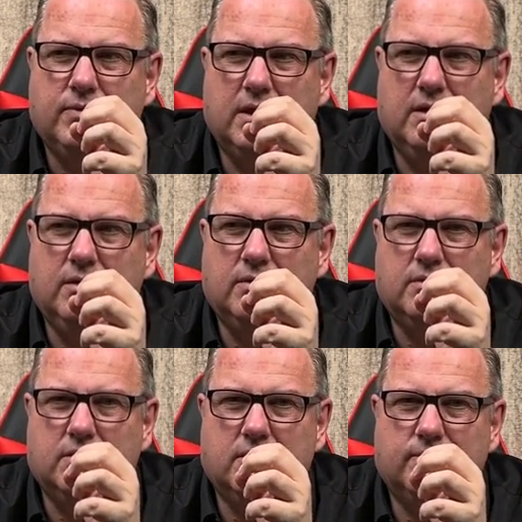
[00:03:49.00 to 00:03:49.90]
a
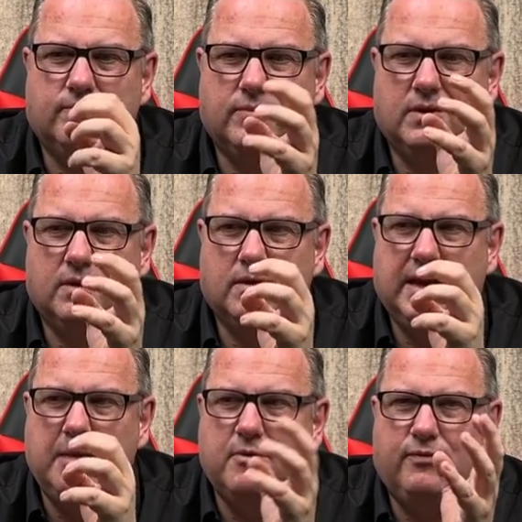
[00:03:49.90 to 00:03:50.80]

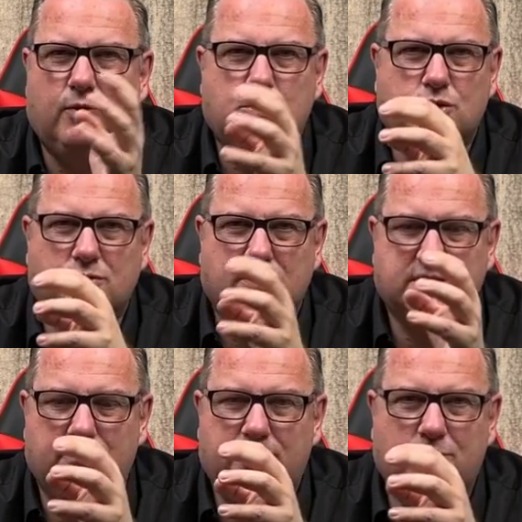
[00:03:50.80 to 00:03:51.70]
game of fortune or
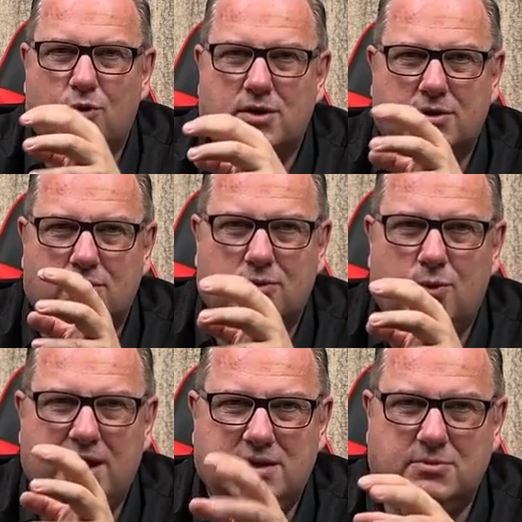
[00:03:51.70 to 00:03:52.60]
something, what
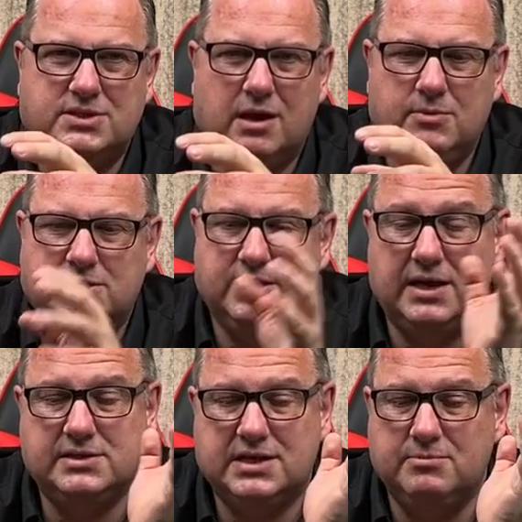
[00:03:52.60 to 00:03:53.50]
away team assignments you get,
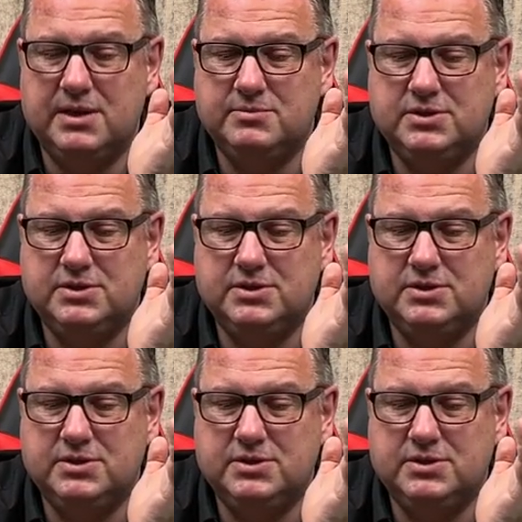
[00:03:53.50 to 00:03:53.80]
and sometimes